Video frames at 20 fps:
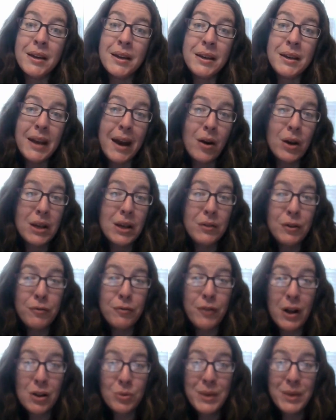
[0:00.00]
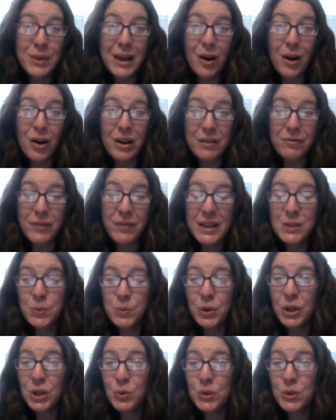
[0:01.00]
Now, if you follow me on
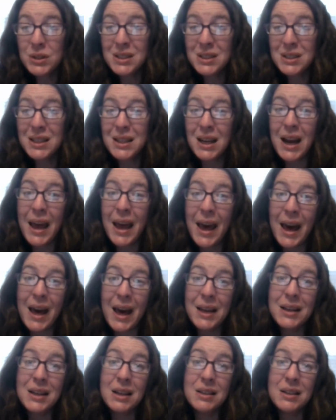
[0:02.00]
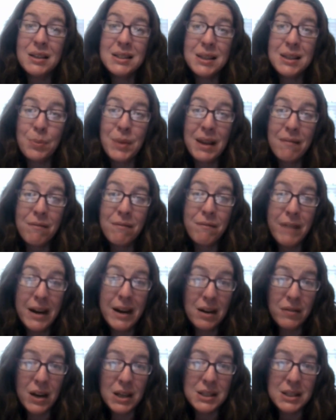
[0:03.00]
Facebook, you will see that I had something
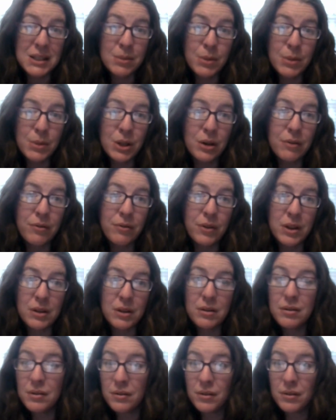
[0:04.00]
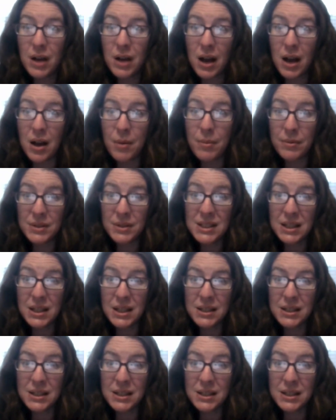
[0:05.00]
very, very similar to